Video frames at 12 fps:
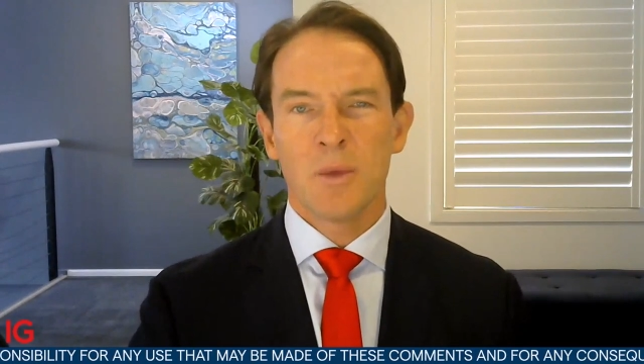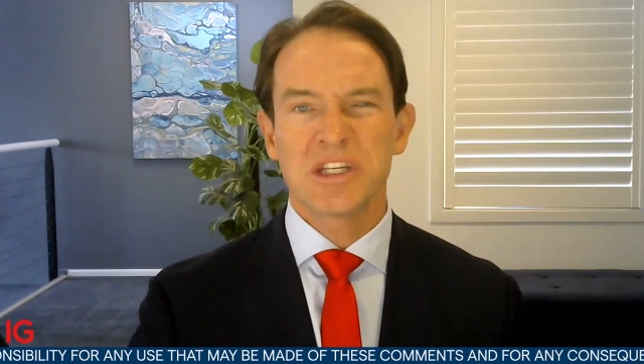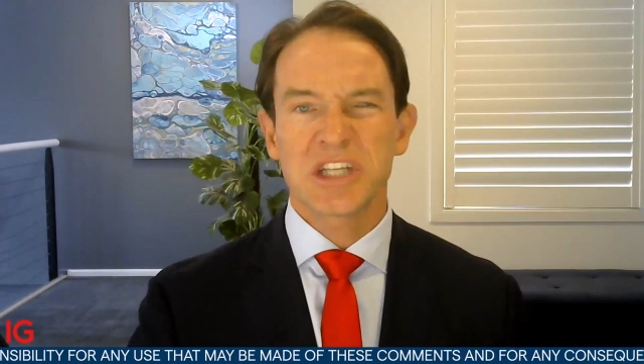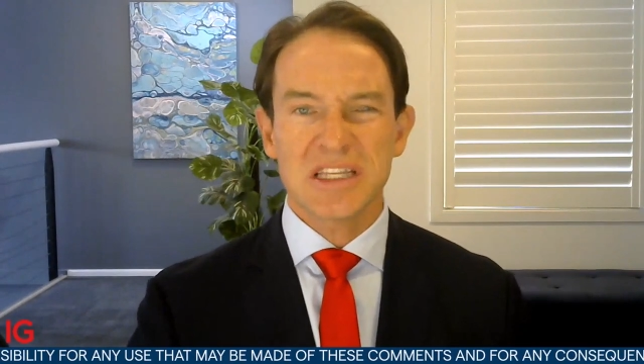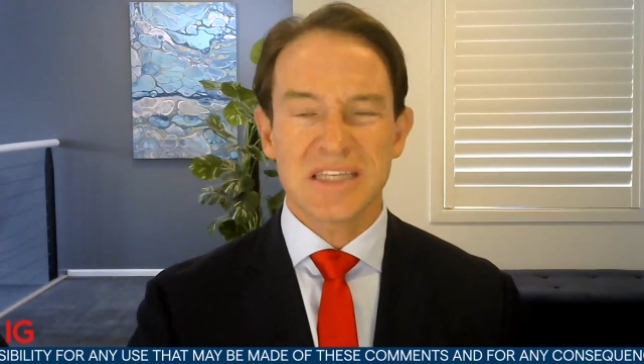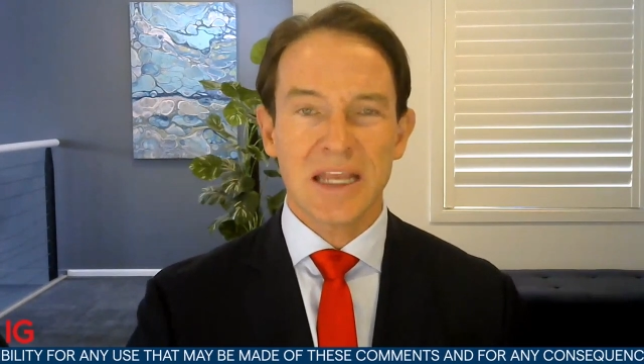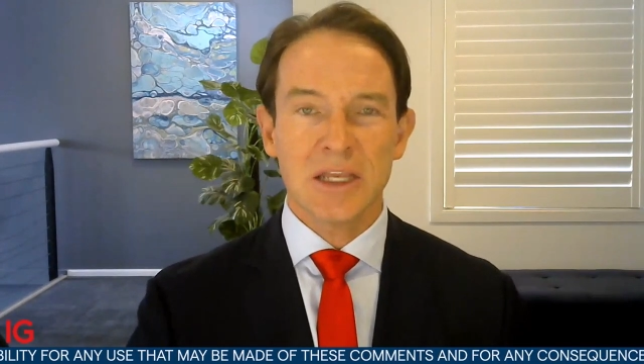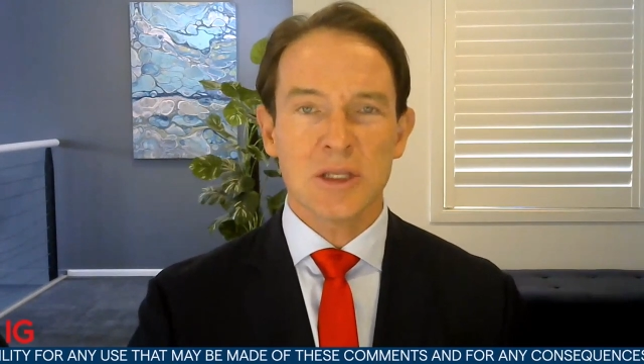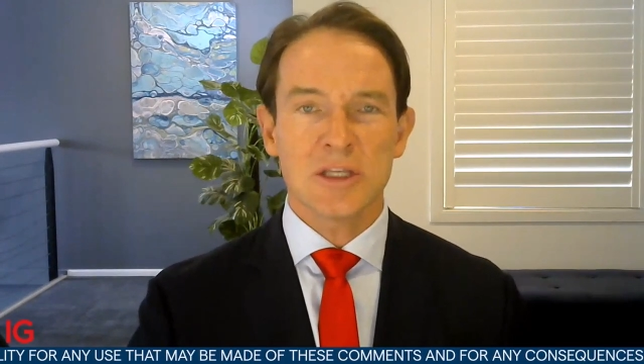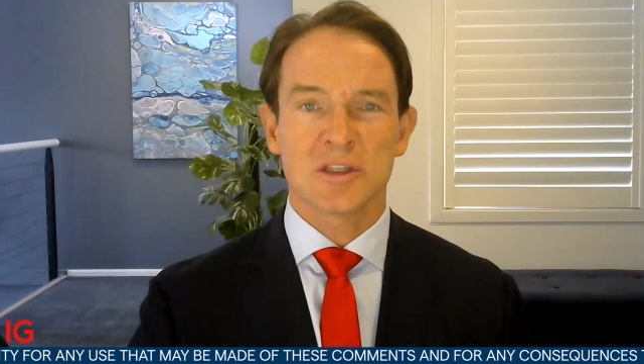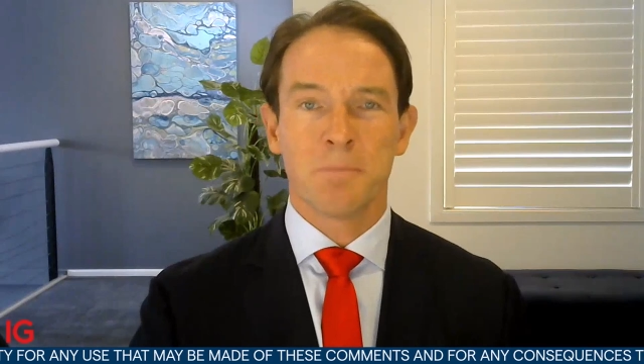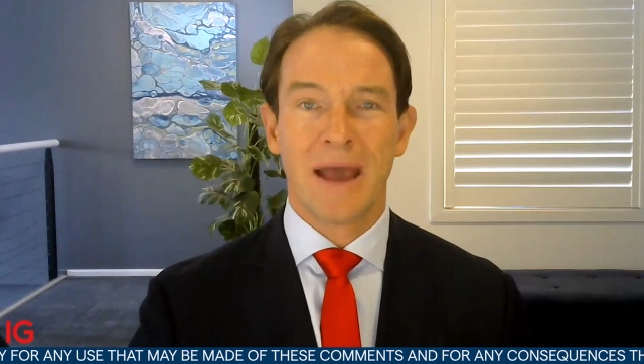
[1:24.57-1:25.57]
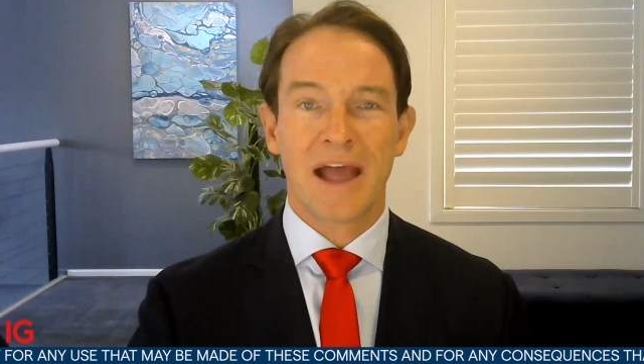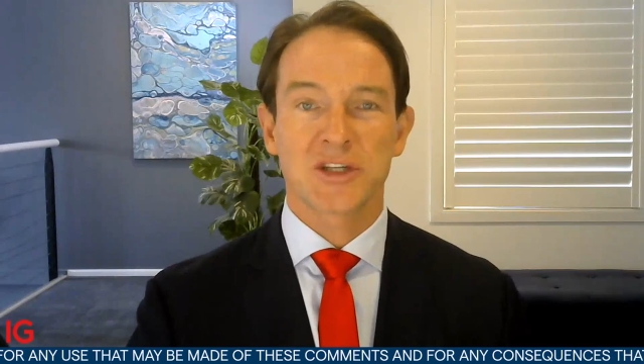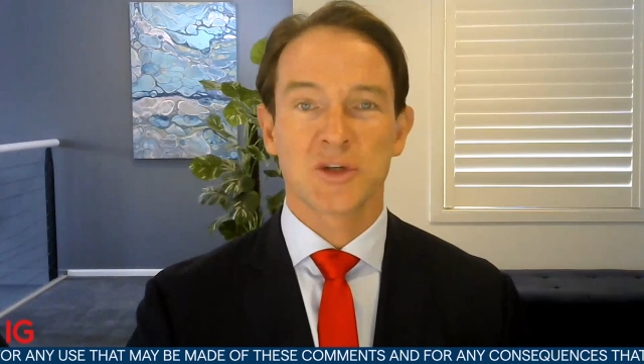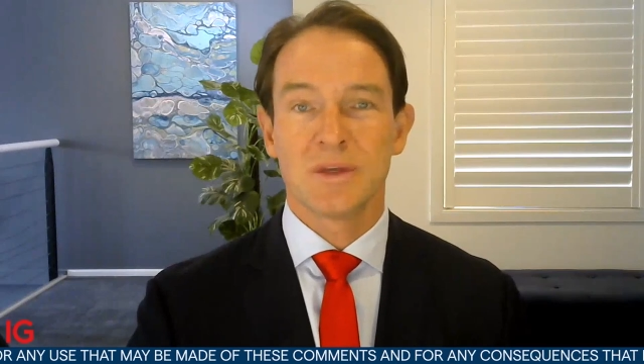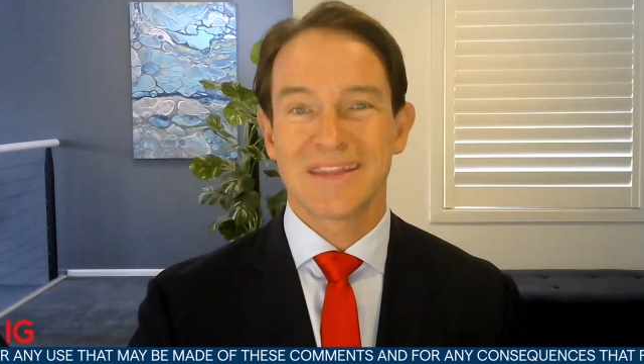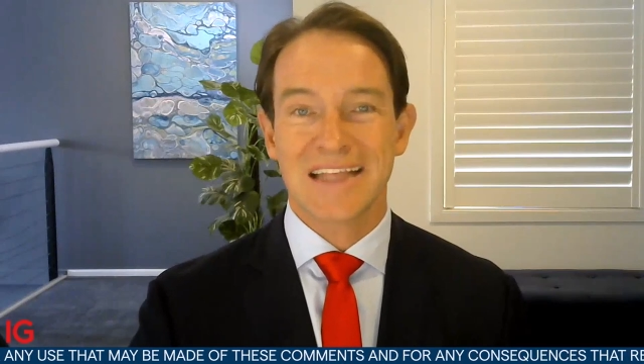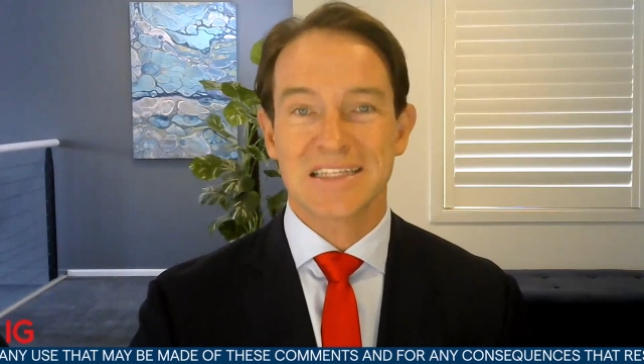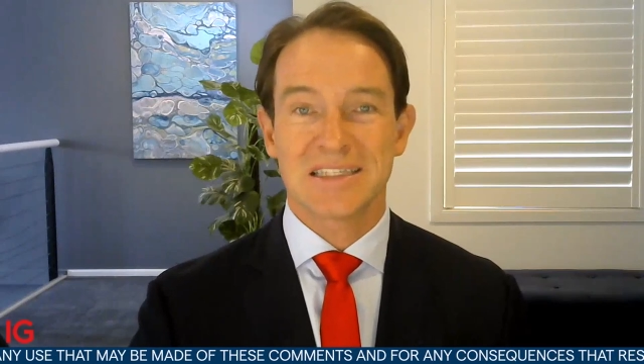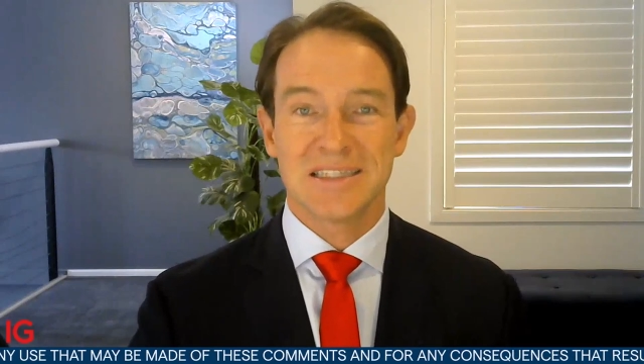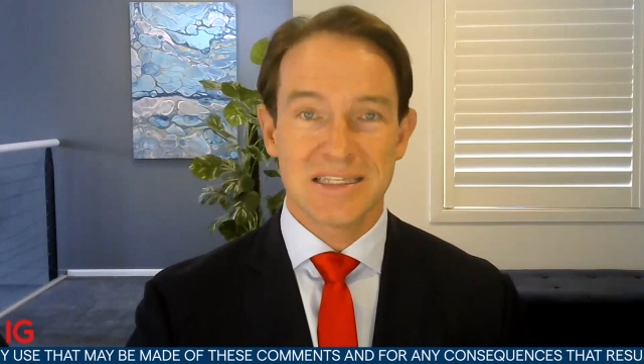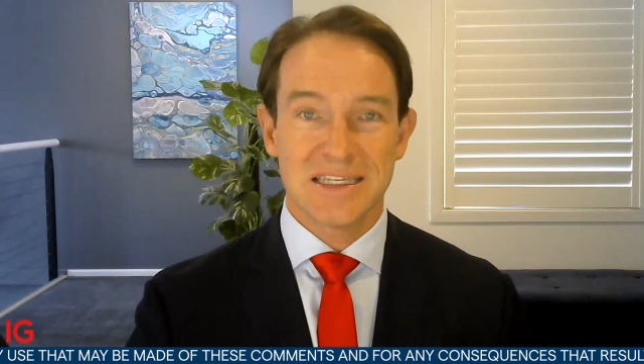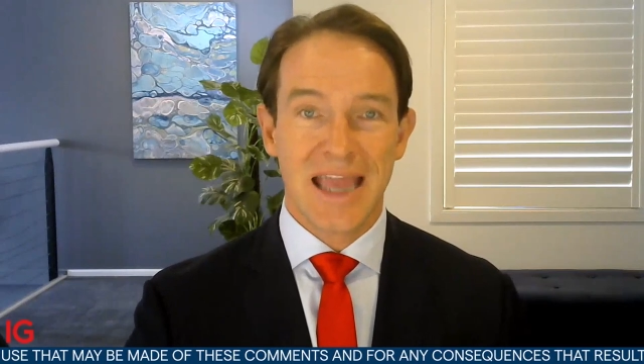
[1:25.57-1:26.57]
which continues to battle with that
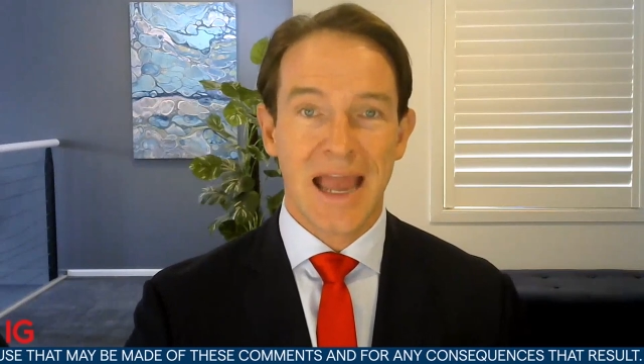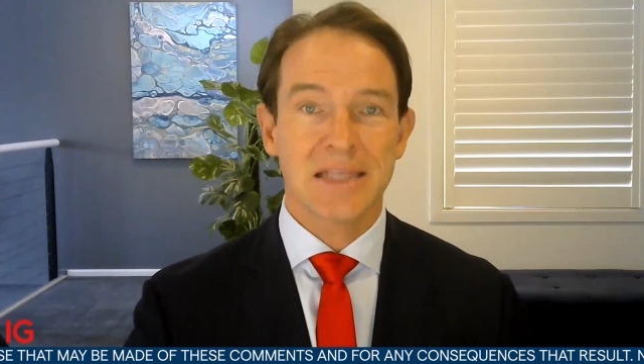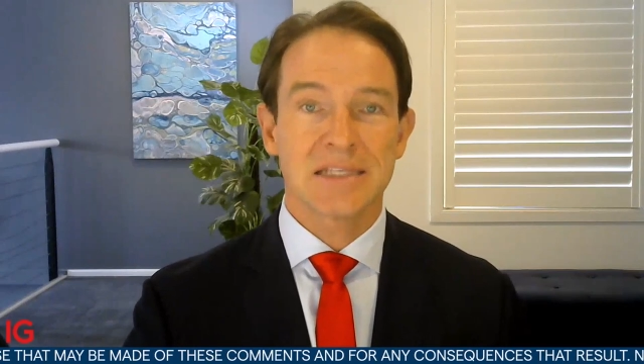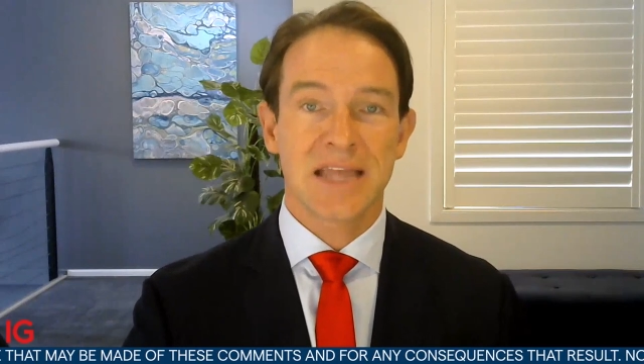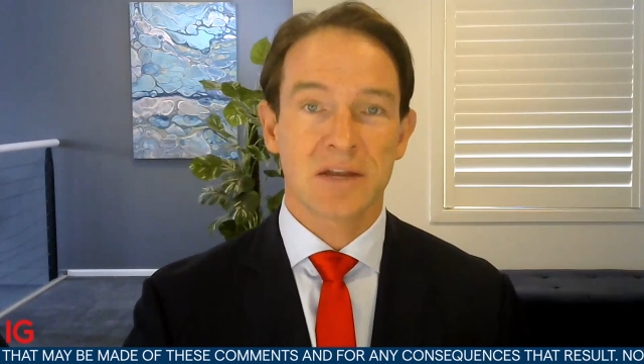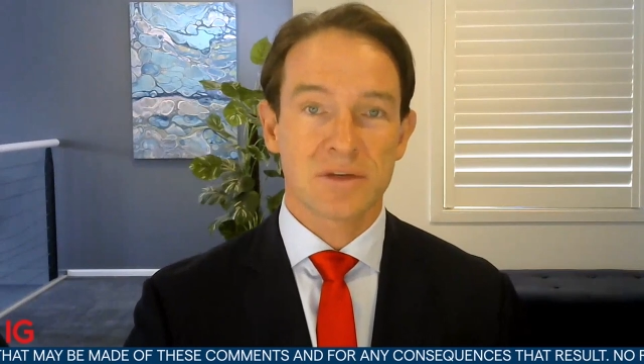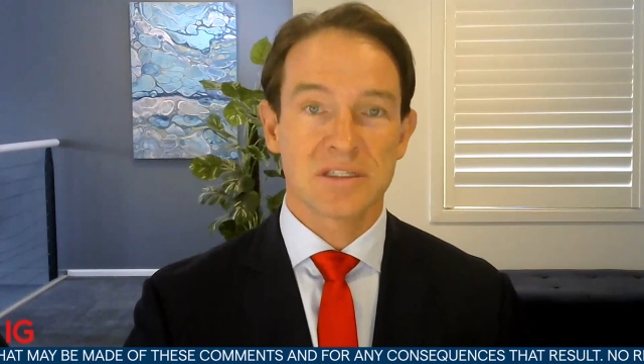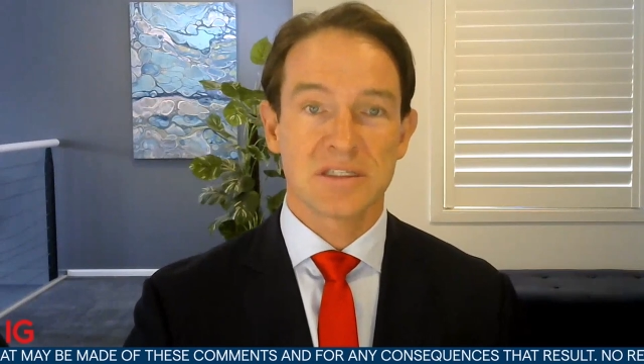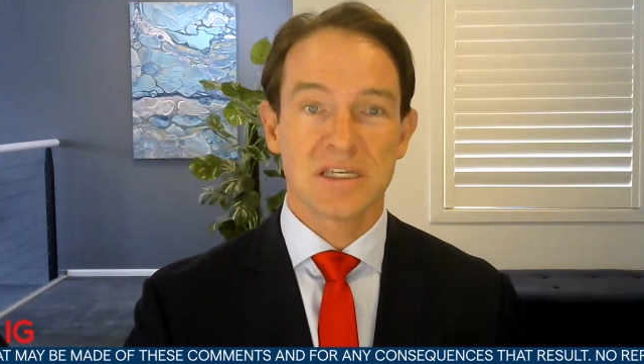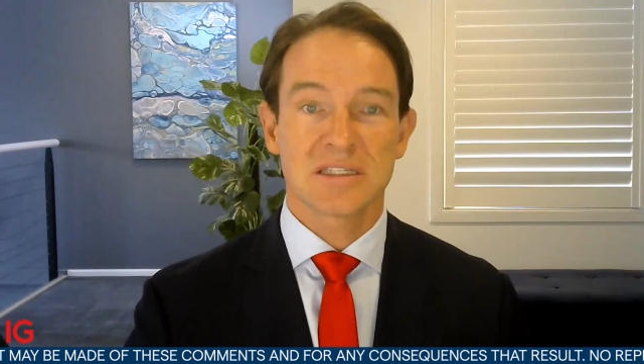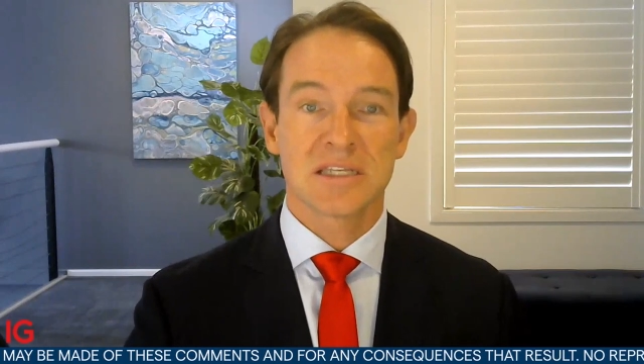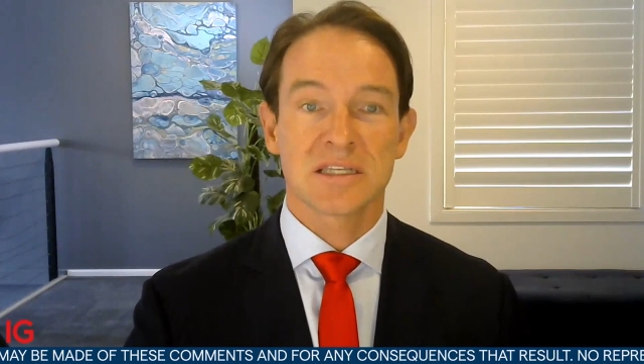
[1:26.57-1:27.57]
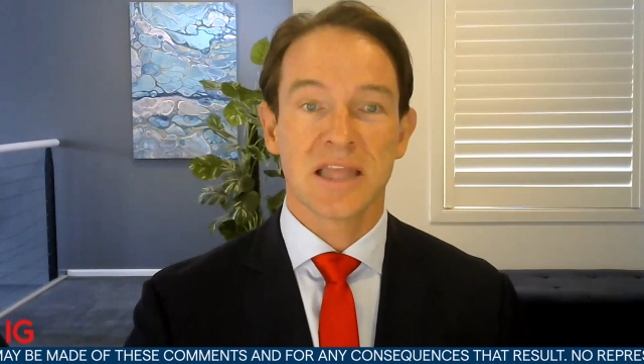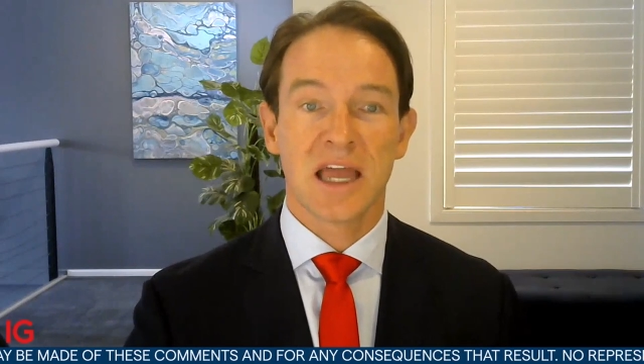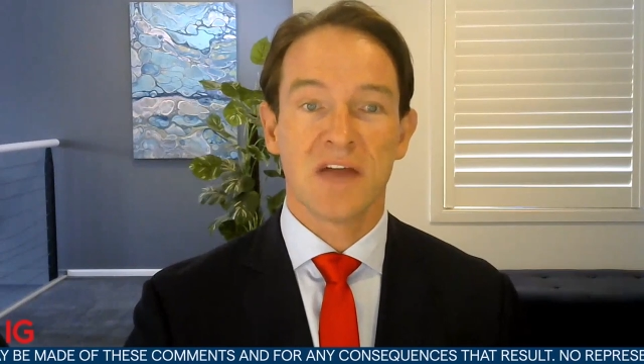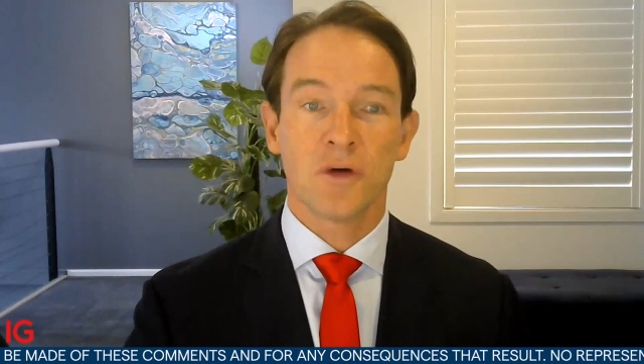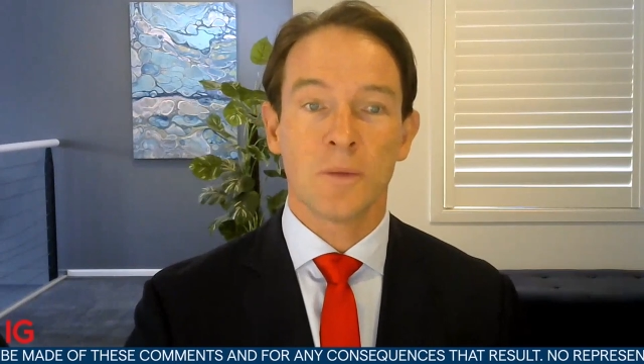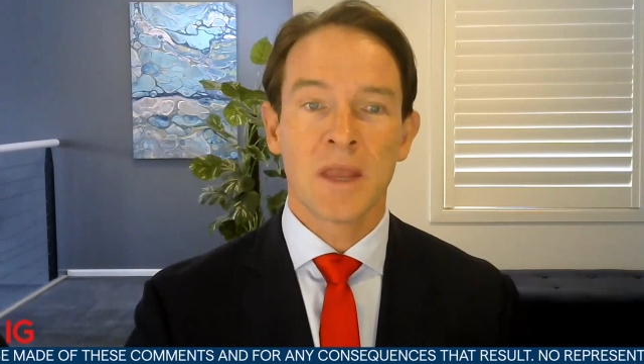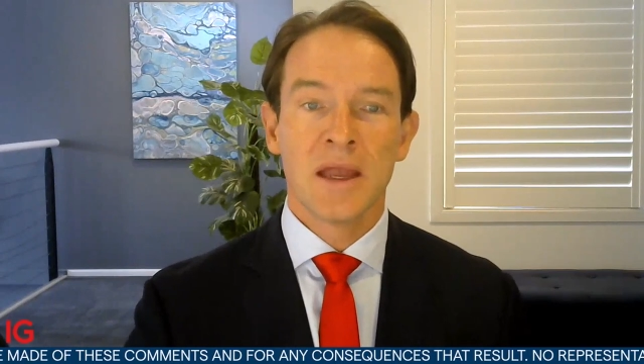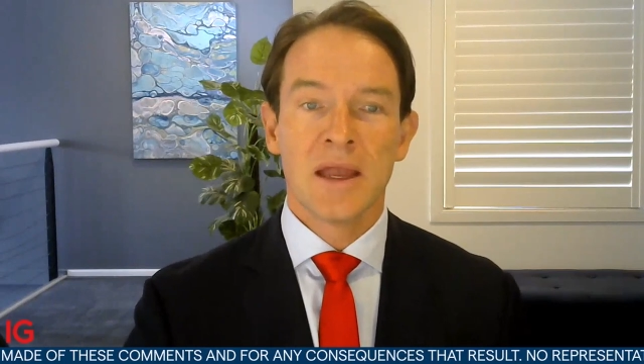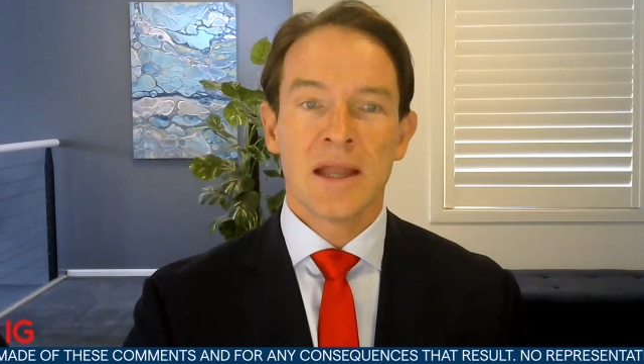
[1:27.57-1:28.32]
68 cent resistance level.